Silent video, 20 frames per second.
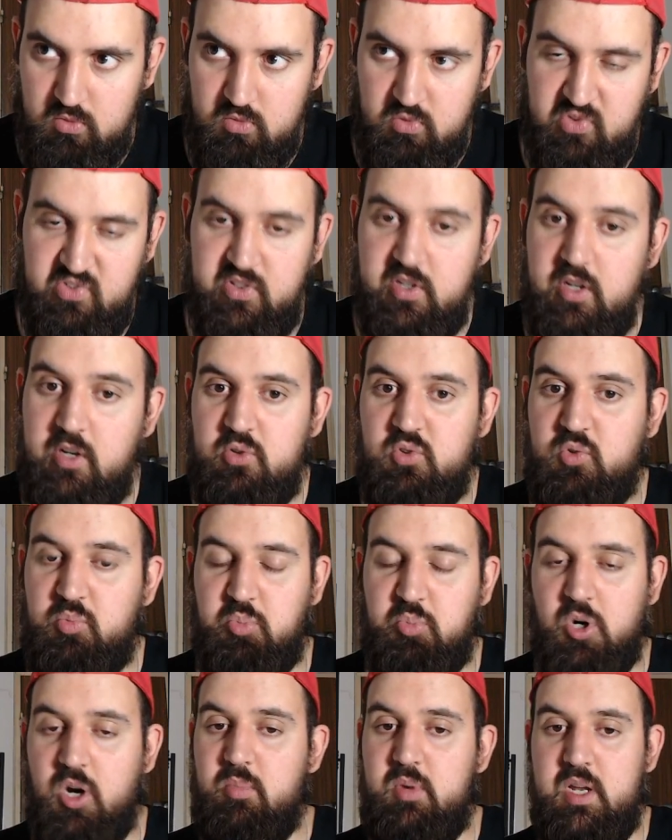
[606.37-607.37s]
serious
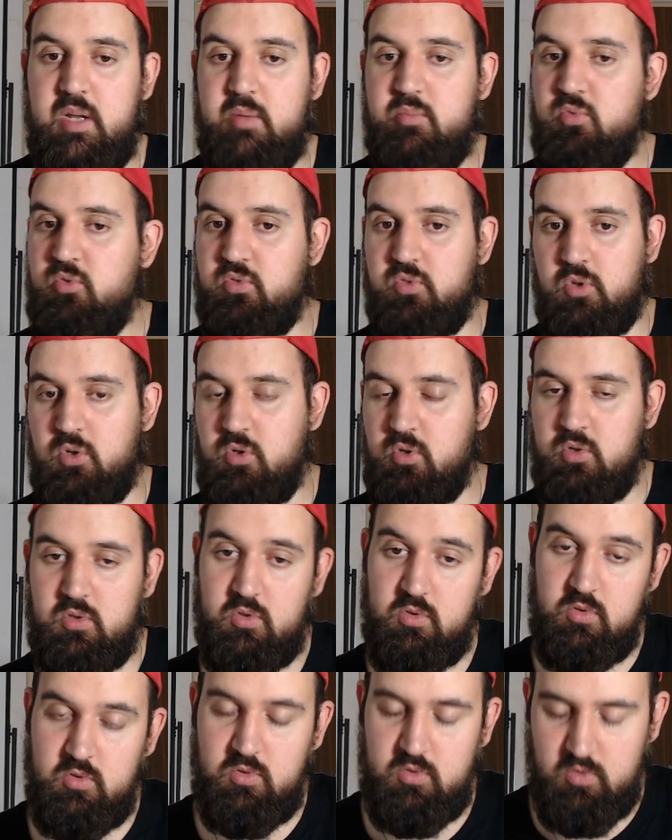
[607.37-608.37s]
problems for
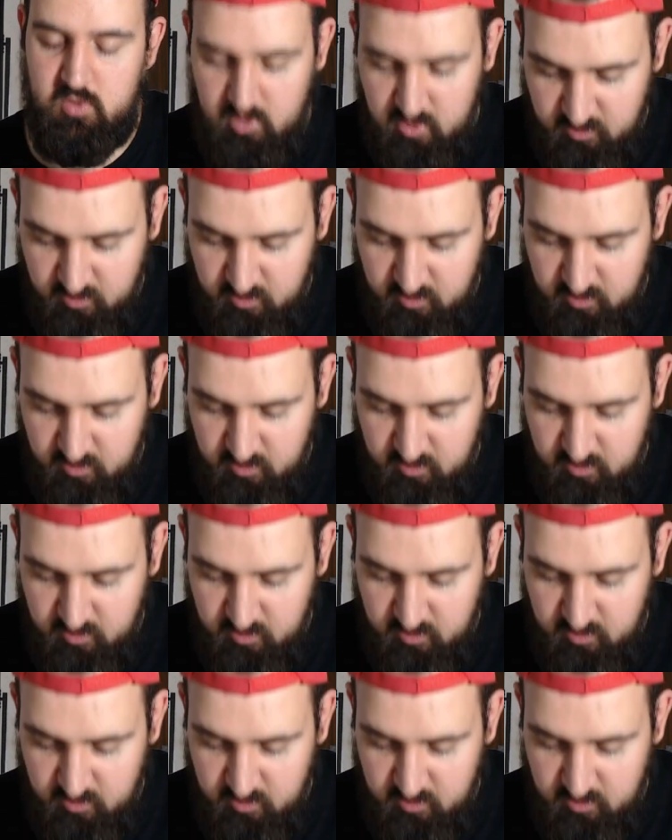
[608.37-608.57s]
a lot